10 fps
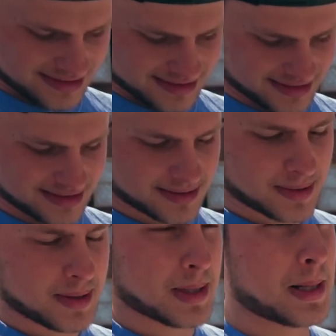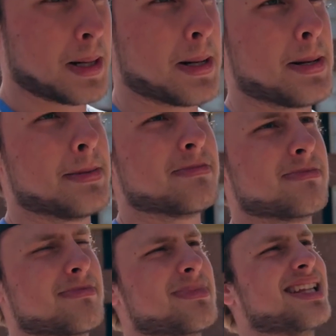and Philly stay jiggy.
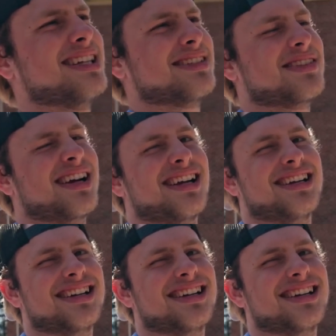That's right.